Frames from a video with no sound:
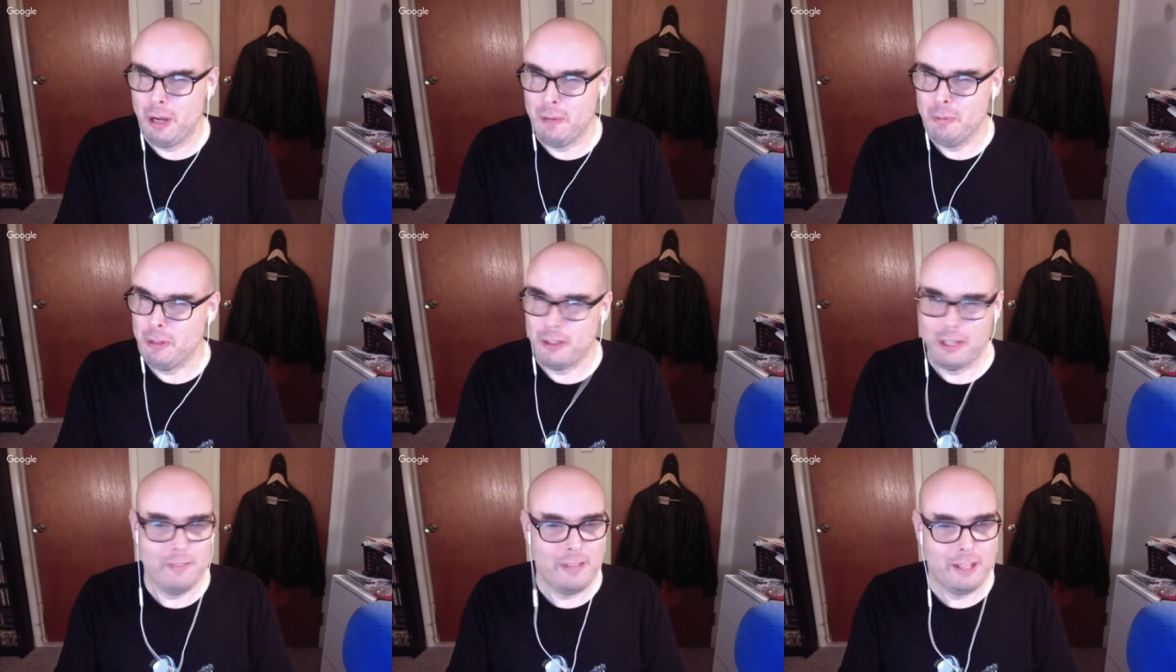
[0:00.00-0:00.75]
I'm
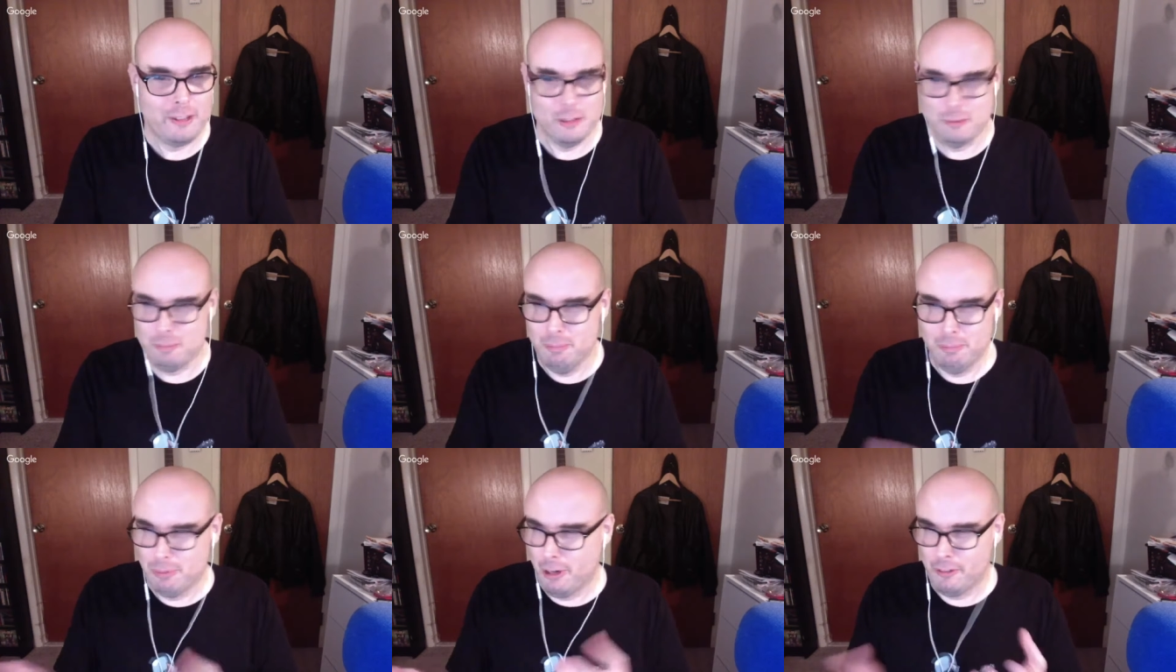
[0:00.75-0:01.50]
wondering if that's his
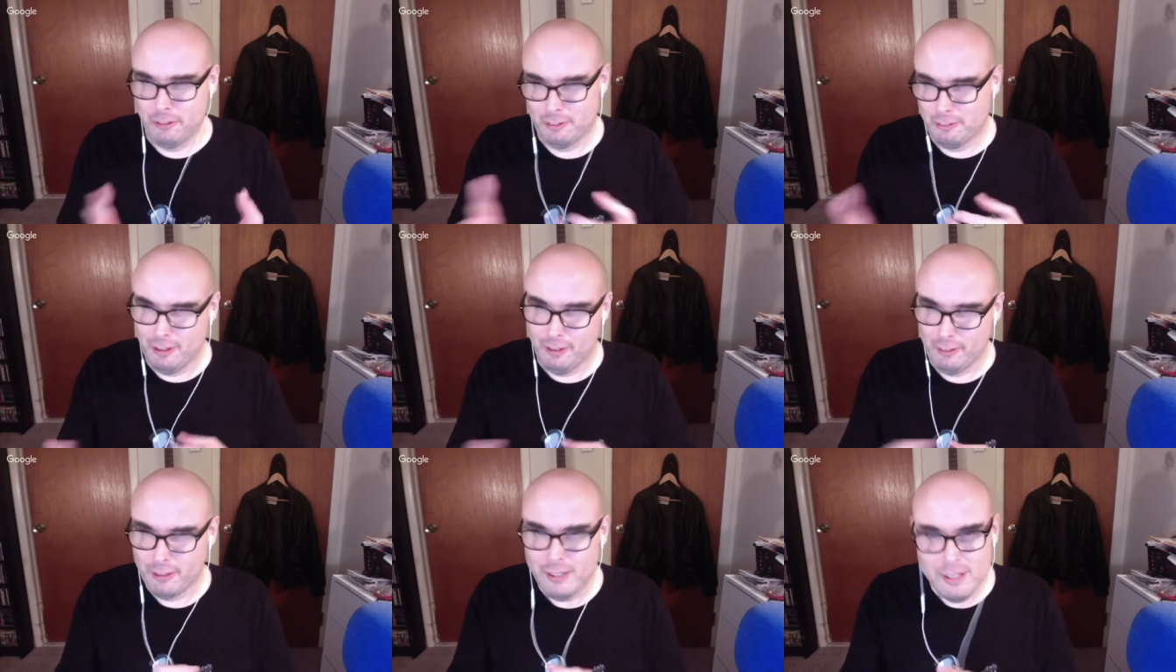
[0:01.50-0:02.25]
brother or
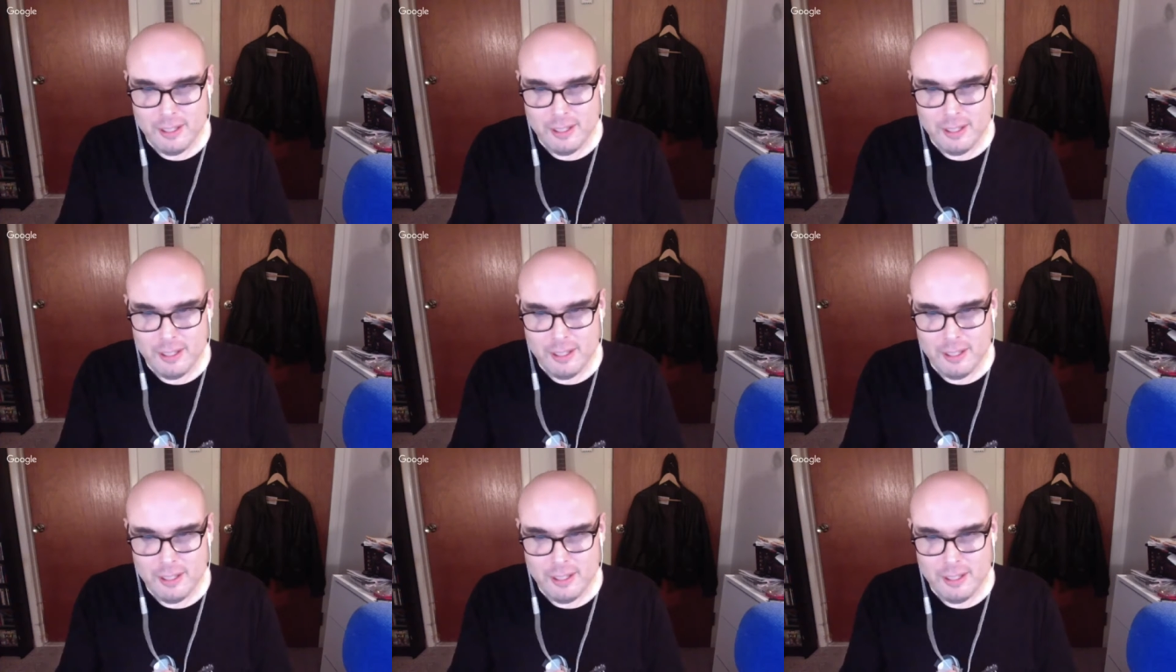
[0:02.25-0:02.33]
father.